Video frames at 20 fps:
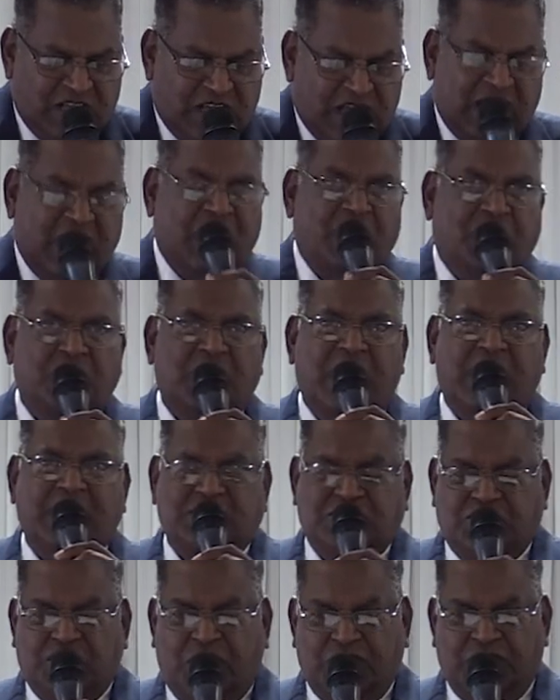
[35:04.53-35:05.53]
And how
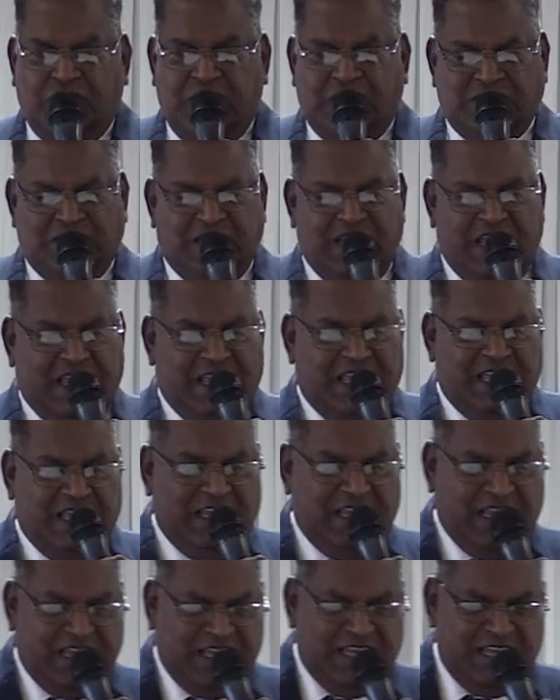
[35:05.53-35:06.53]
nice on that
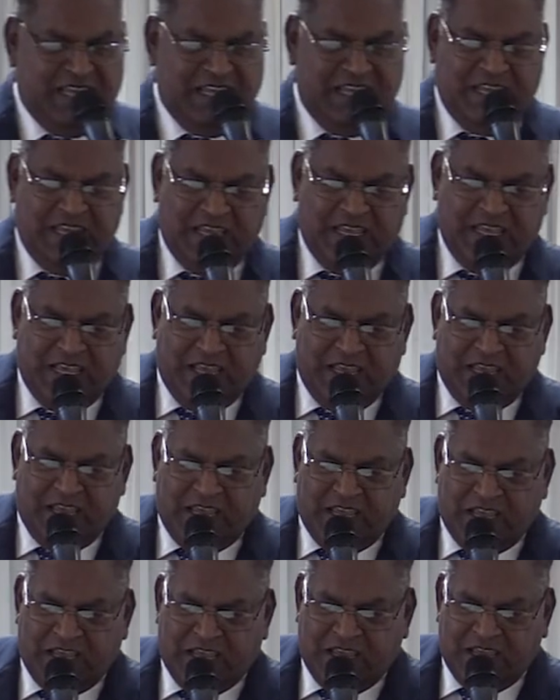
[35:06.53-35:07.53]
day
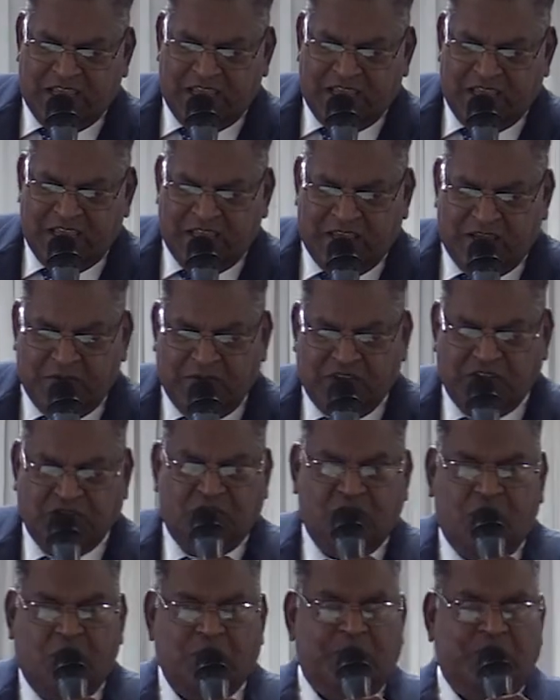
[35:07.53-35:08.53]
when you
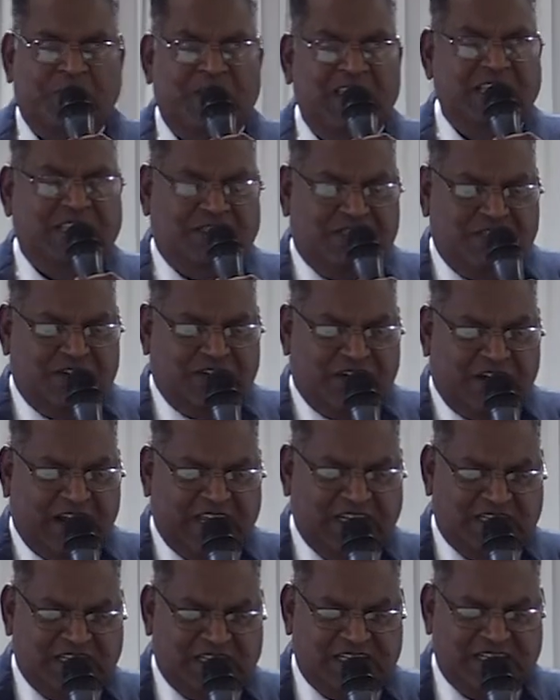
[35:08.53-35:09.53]
complete the
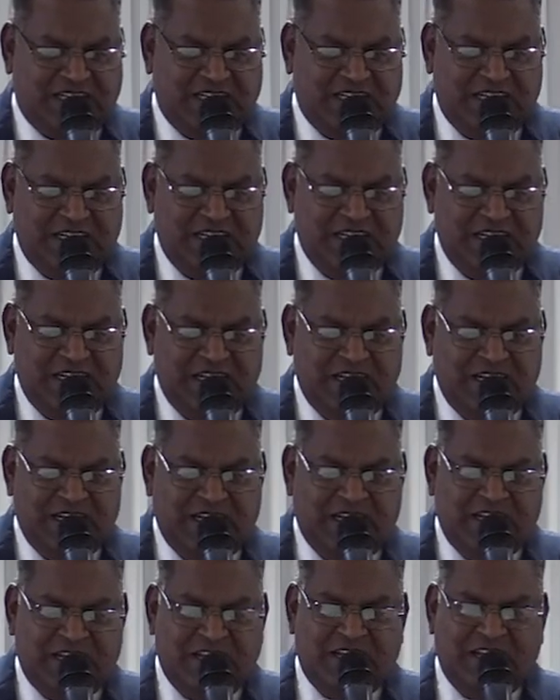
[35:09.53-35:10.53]
race,
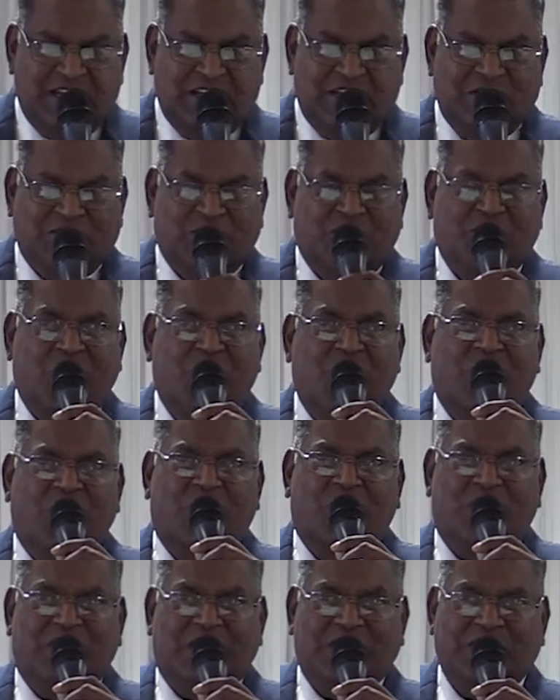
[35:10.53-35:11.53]
you're
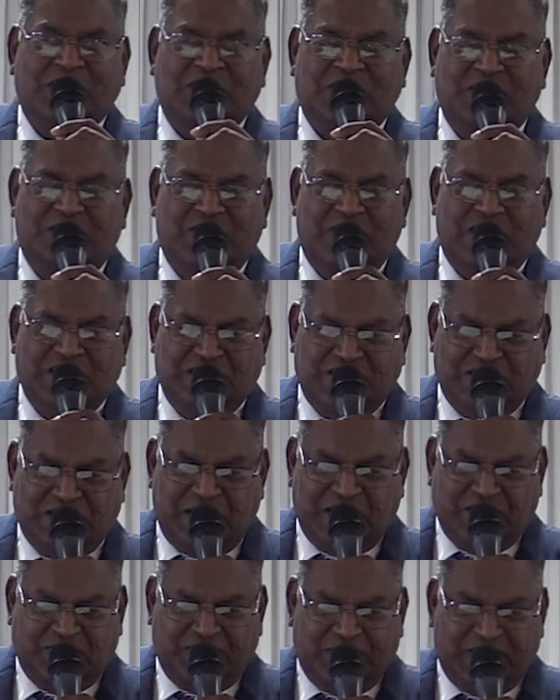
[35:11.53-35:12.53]
called and you're given a
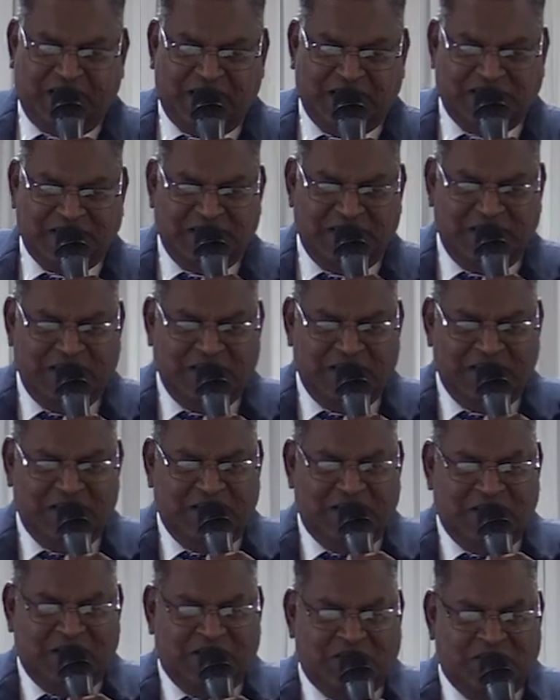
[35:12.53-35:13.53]
certificate,
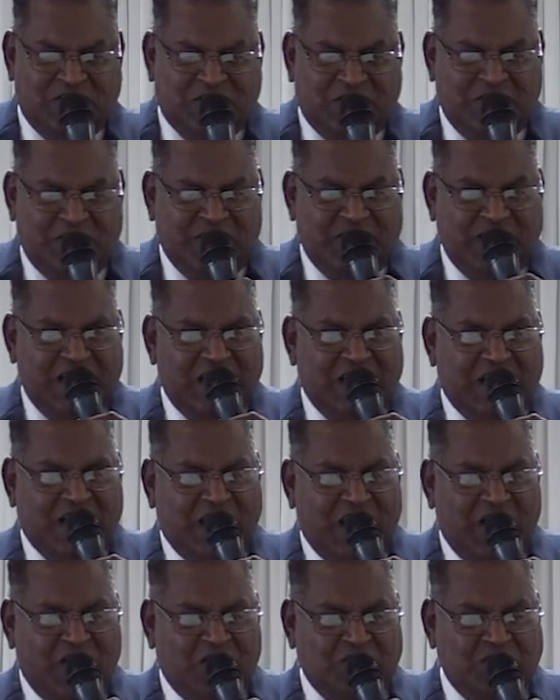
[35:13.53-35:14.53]
you're given a
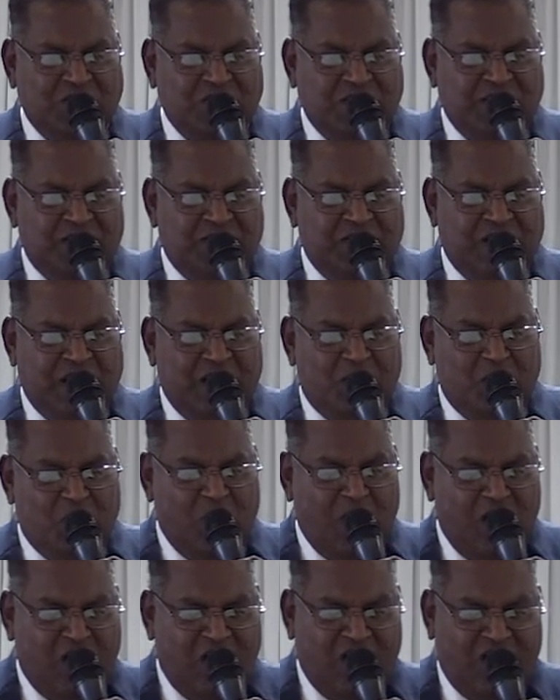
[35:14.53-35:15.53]
crown, you're given an
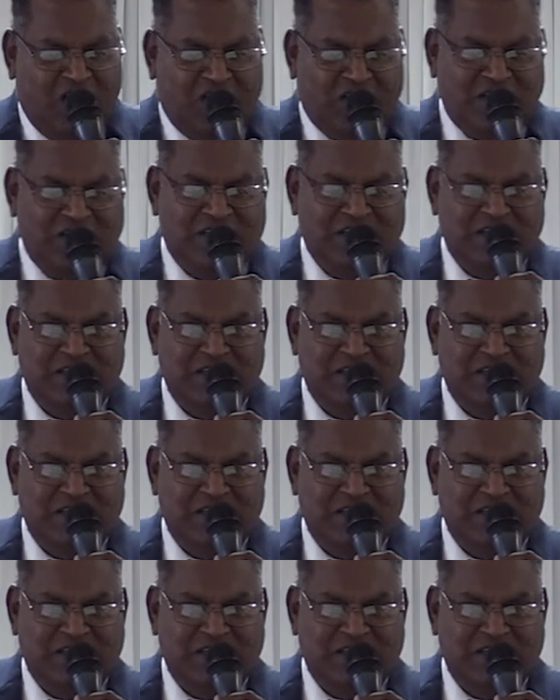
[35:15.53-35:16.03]
award.